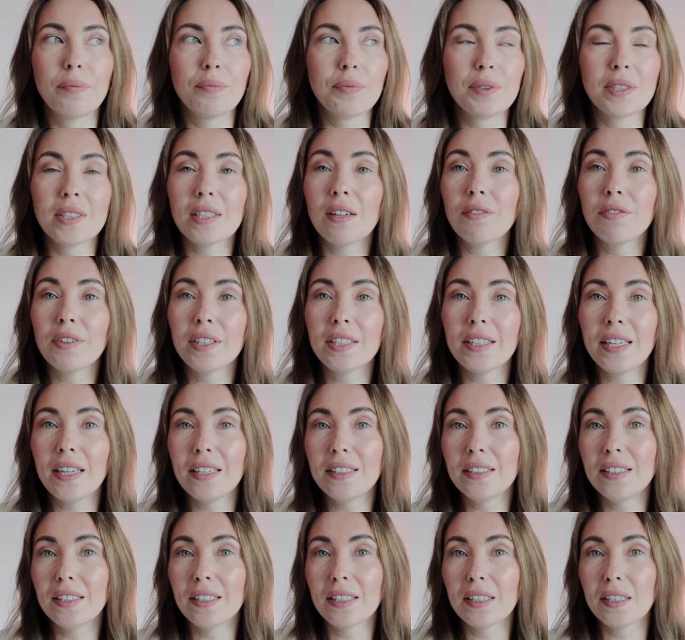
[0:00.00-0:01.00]

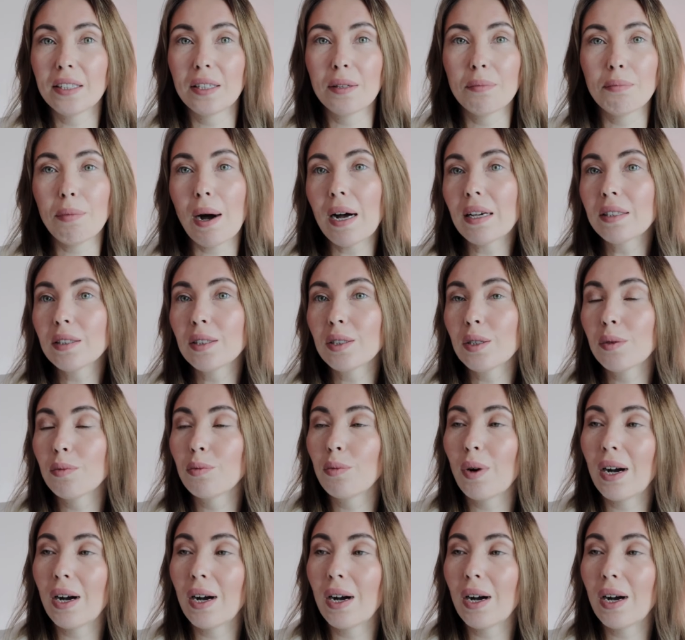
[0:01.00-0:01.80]
suffocating in the bathroom